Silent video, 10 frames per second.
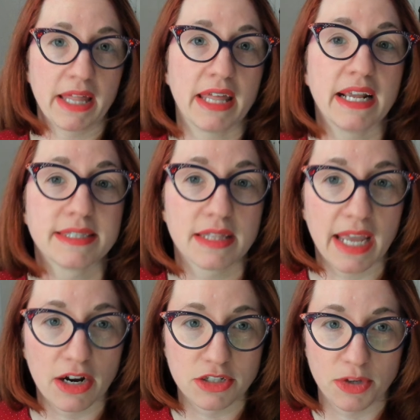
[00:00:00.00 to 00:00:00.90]
things that
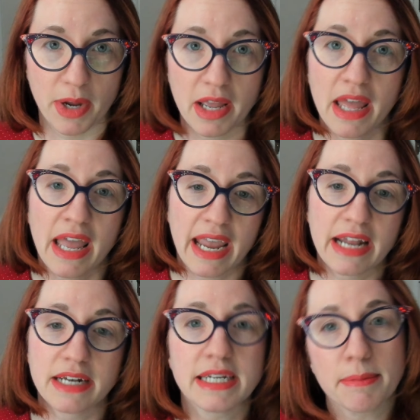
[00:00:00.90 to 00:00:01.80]
they are doing
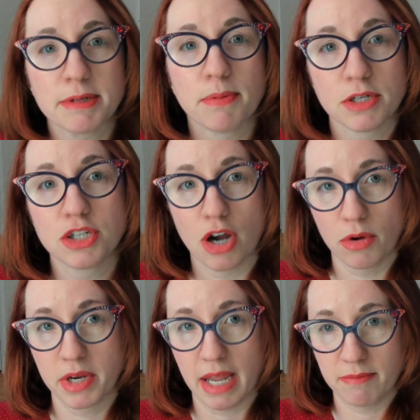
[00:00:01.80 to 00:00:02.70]
in an attempt to push your
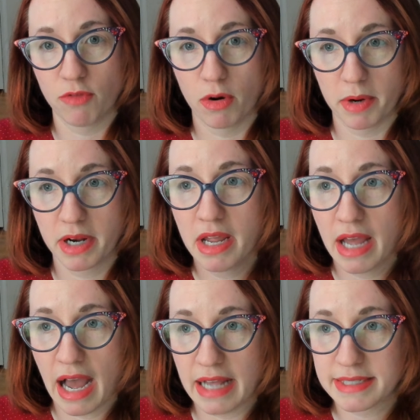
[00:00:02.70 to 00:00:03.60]
own game forward.
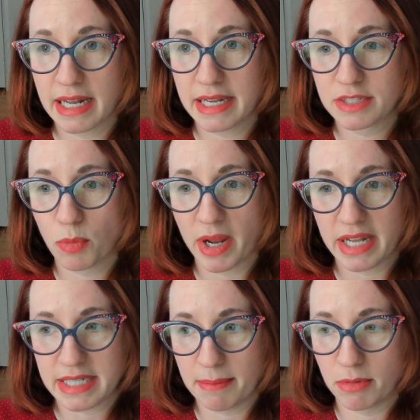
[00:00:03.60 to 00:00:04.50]
So that is what
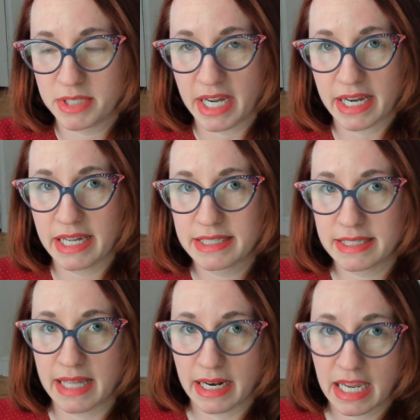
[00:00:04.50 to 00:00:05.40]
a tempo deck
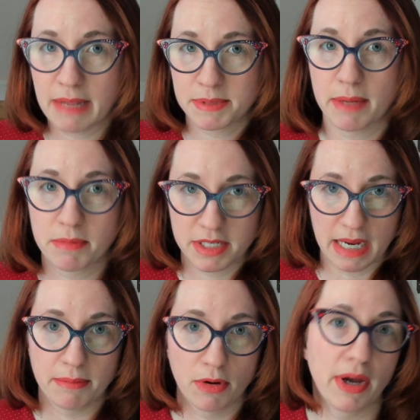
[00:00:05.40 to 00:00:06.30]
is that it keeps up the
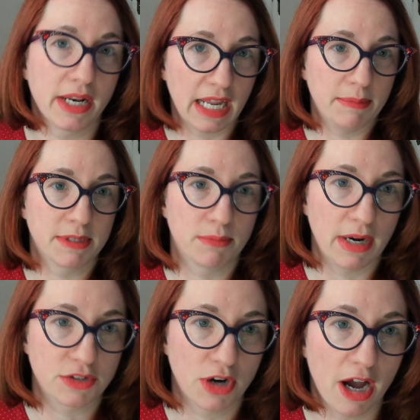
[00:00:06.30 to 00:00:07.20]
tempo and it keeps the
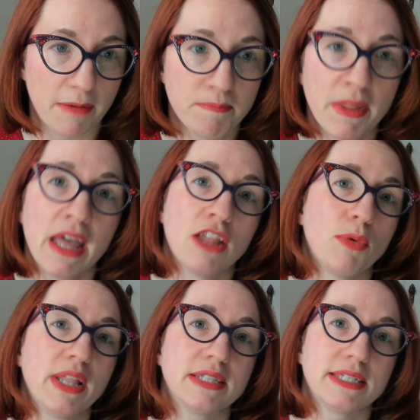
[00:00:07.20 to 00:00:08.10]
pressure on. The
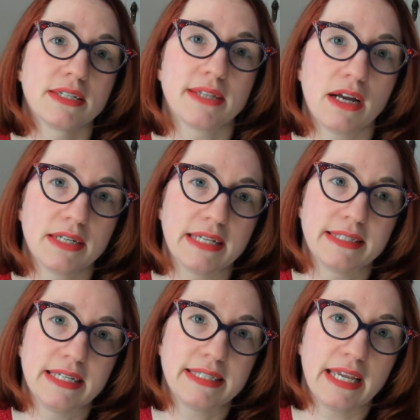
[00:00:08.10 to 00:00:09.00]
way that Steel Song
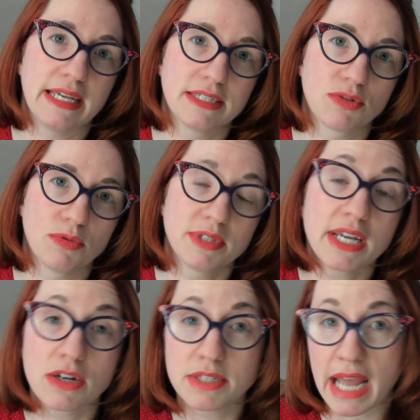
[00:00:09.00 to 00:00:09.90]
does this is through
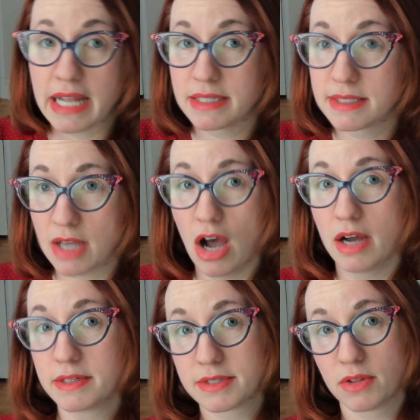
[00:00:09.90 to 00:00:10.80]
singers and
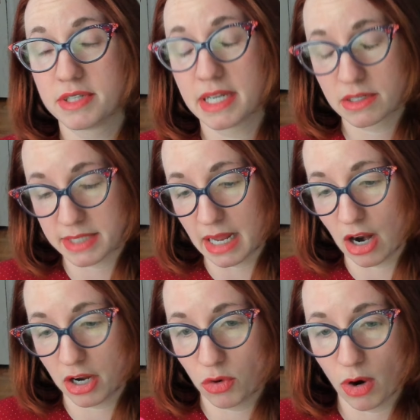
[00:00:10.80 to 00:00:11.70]
songs. So the singers that
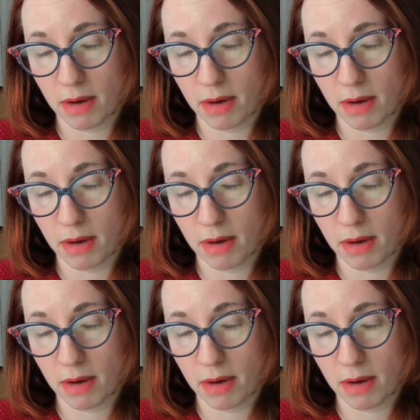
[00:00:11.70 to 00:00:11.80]
you